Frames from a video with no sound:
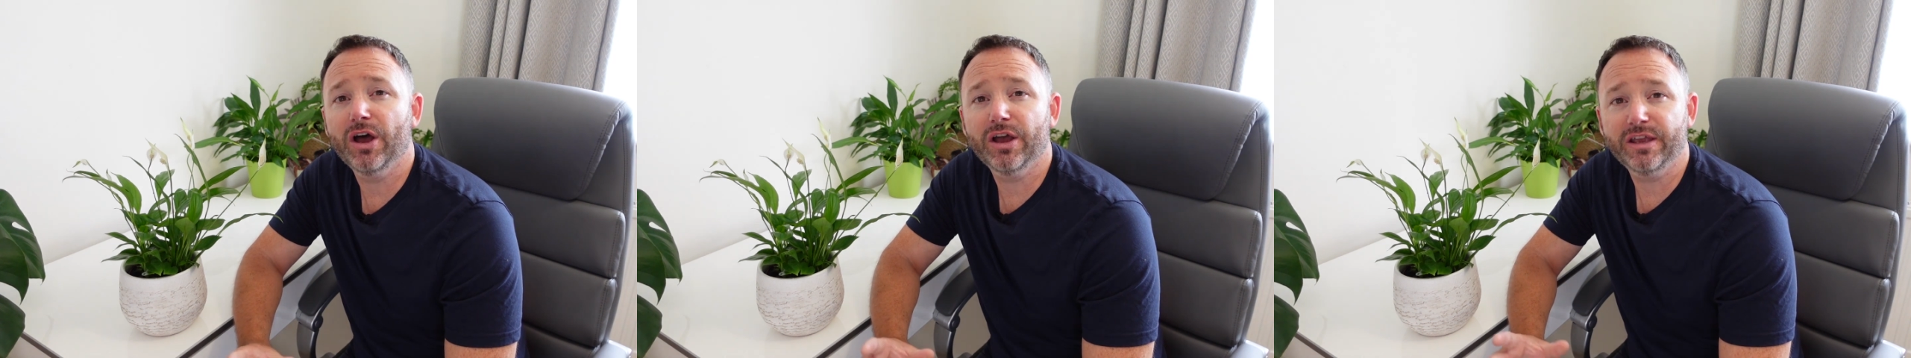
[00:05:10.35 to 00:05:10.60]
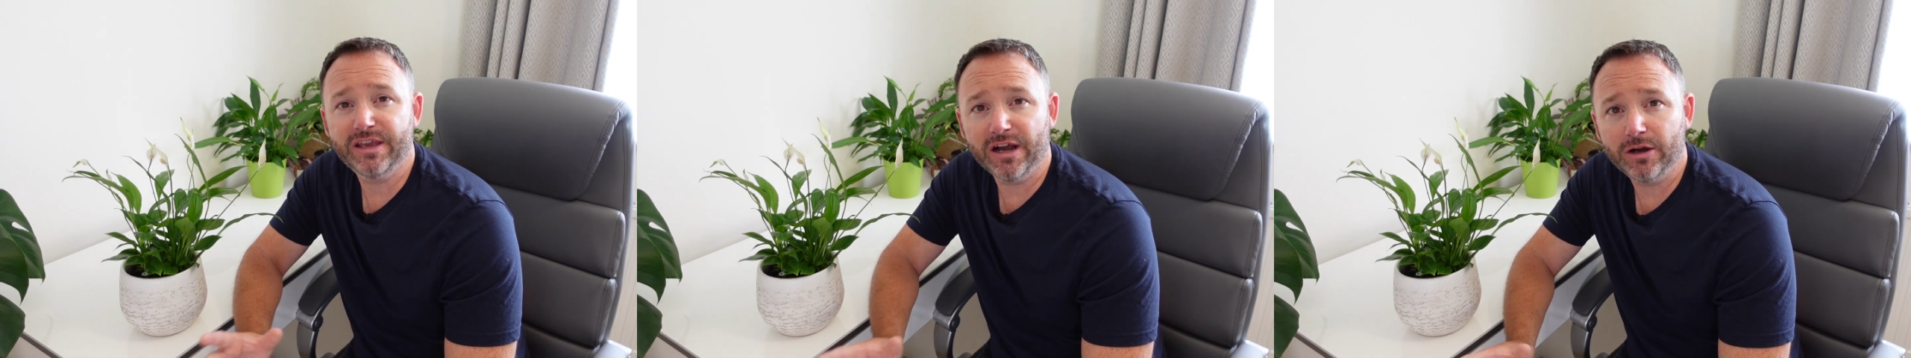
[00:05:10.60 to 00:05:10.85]

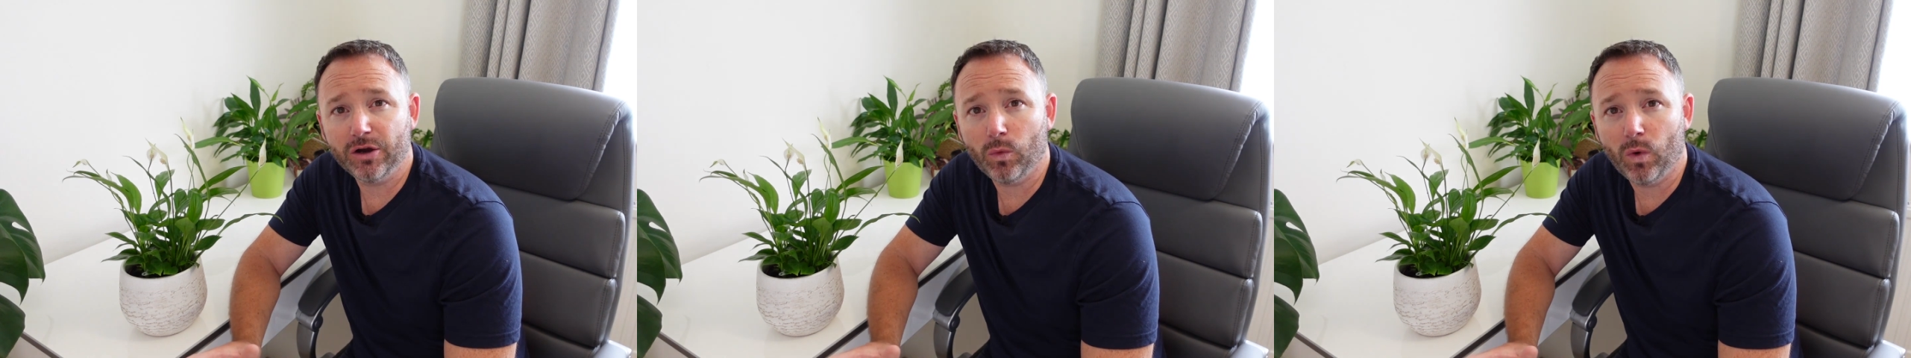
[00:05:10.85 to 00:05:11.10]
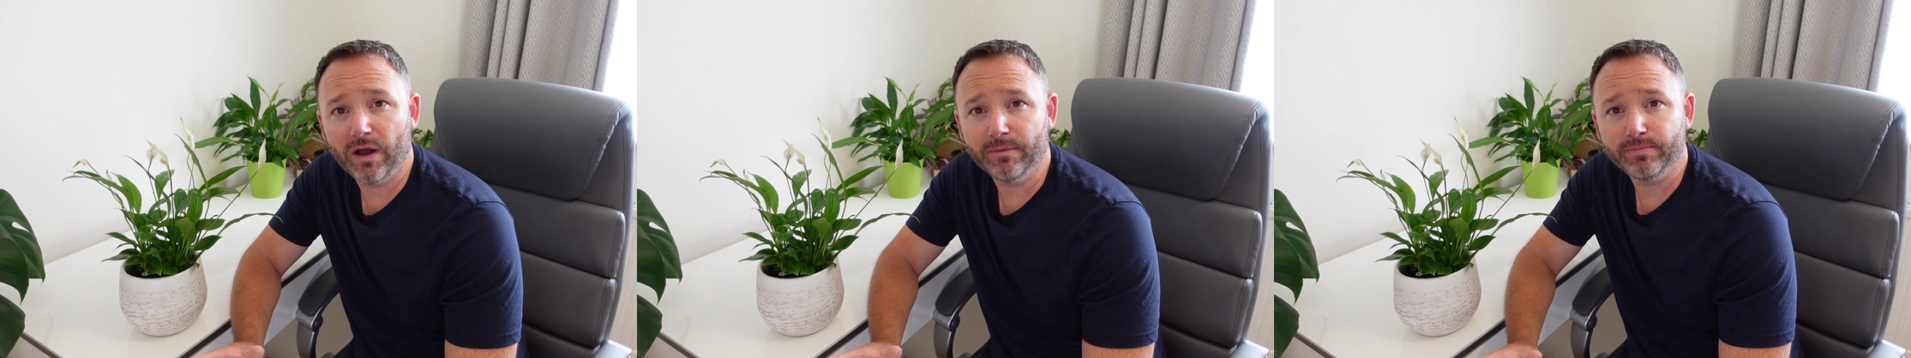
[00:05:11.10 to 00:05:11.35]
younger
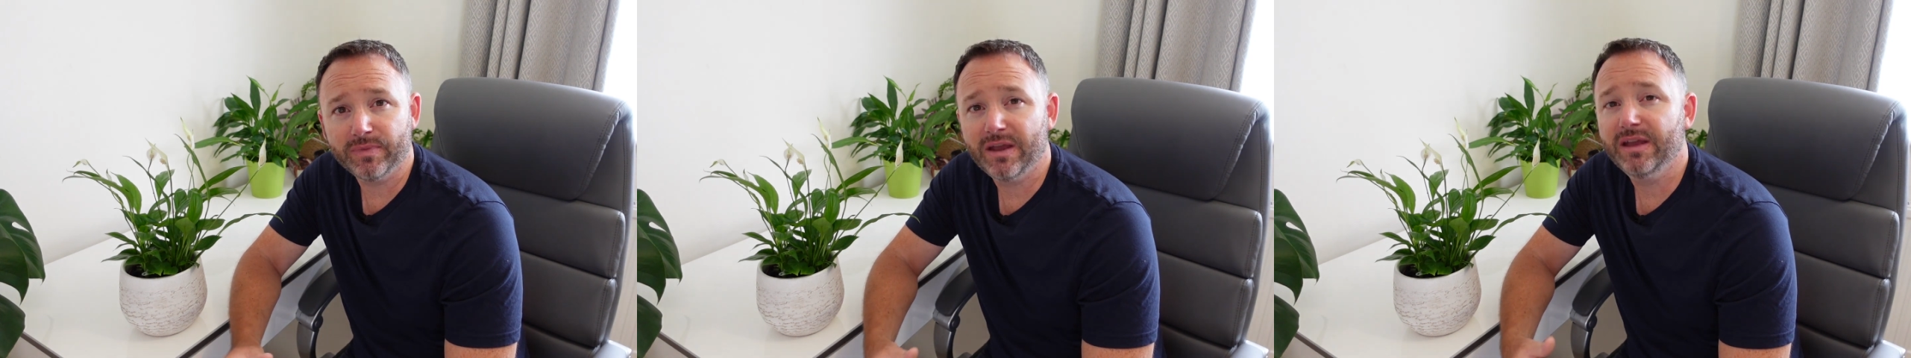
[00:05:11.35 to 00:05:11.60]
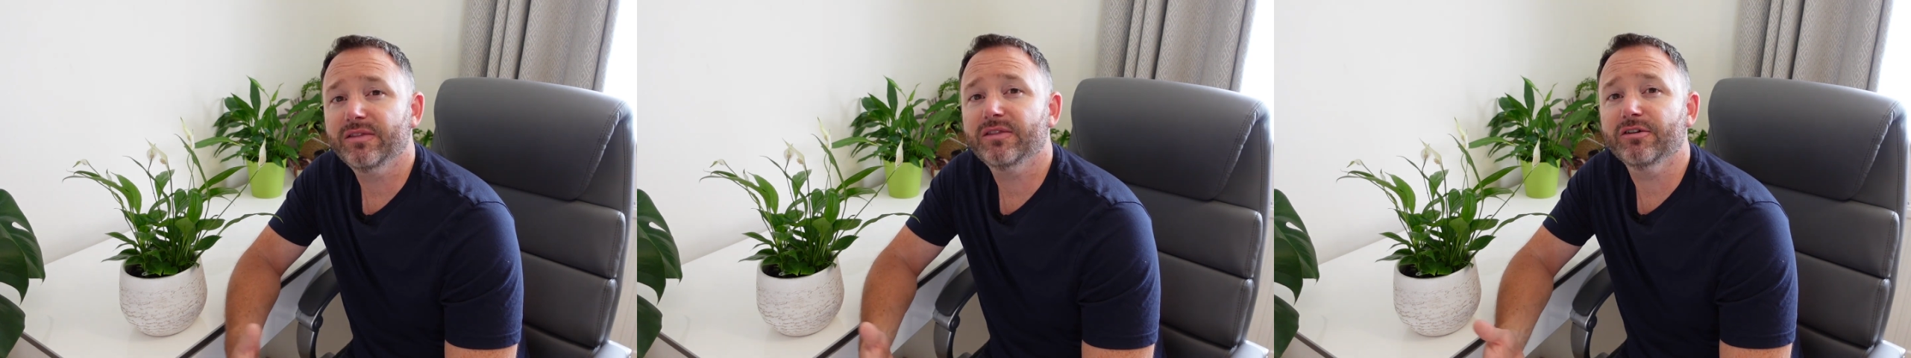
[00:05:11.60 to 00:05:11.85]
one,
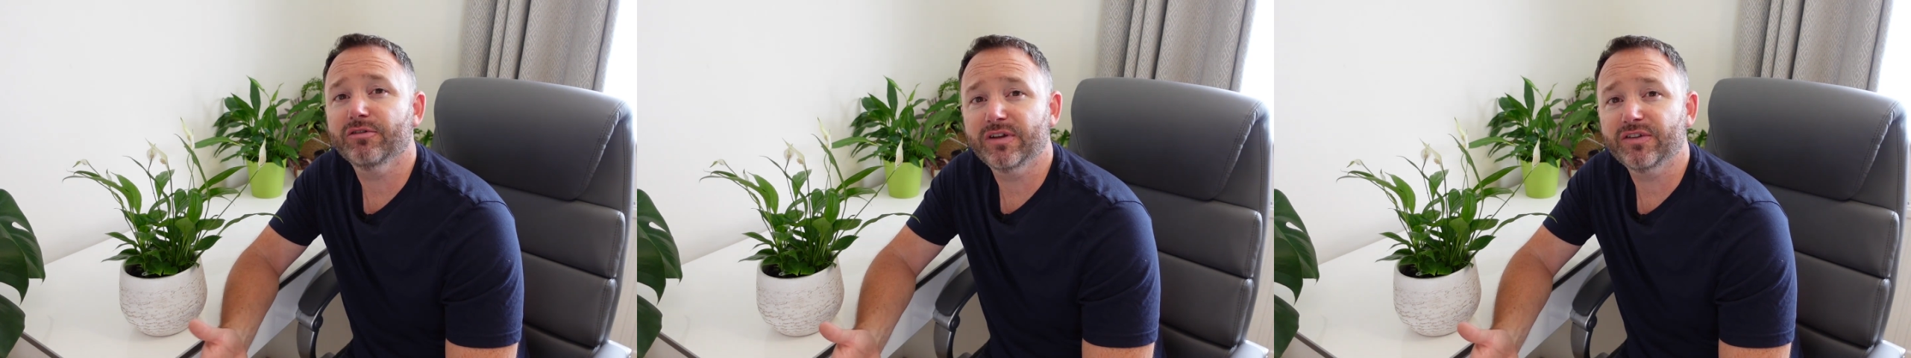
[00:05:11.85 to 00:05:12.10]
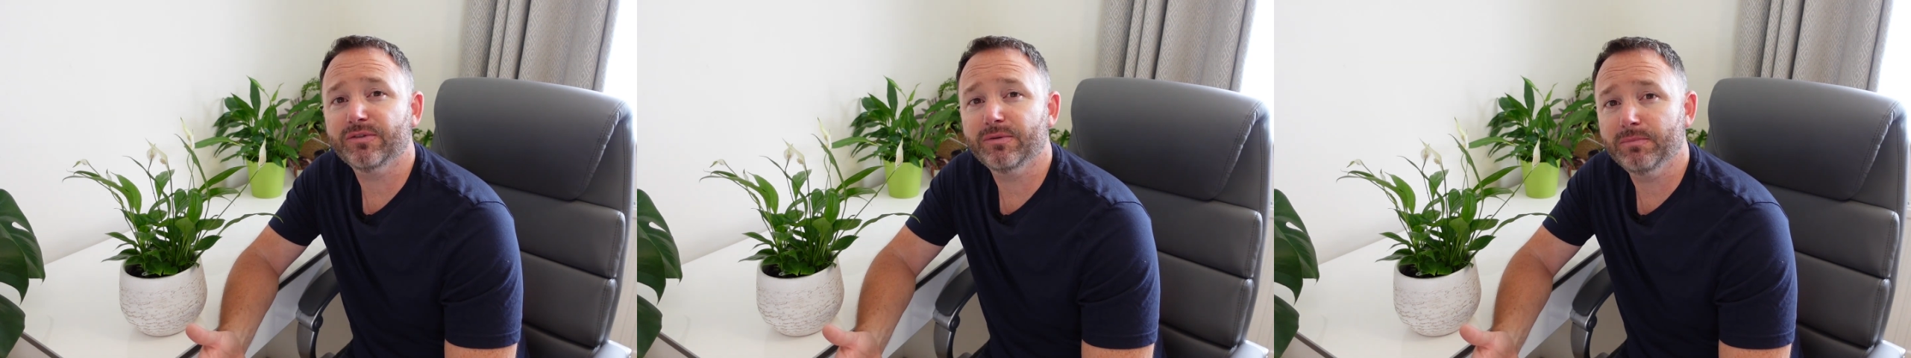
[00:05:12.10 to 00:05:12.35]
there is